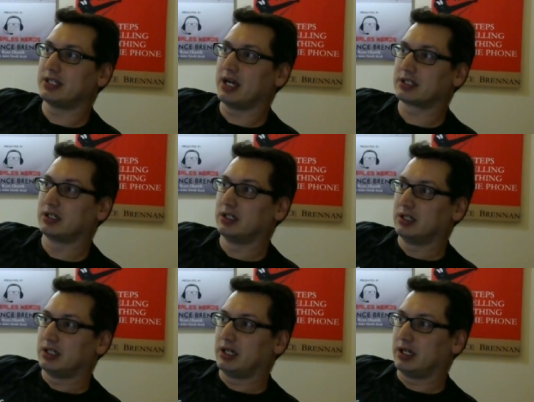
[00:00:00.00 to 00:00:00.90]
desk.
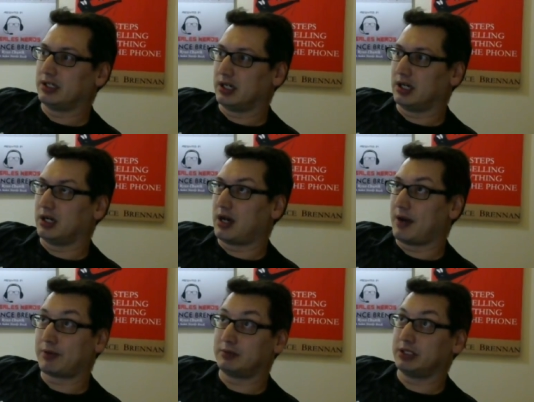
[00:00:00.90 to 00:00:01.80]
And I
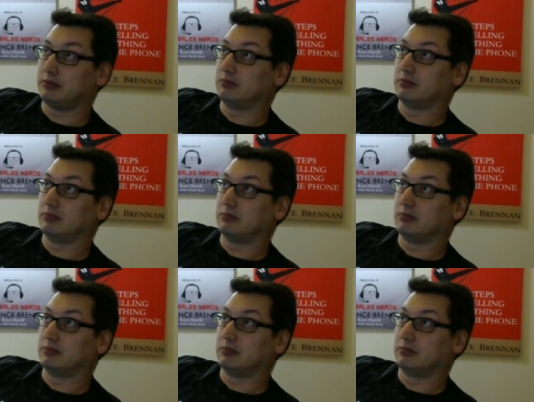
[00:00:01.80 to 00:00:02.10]
probably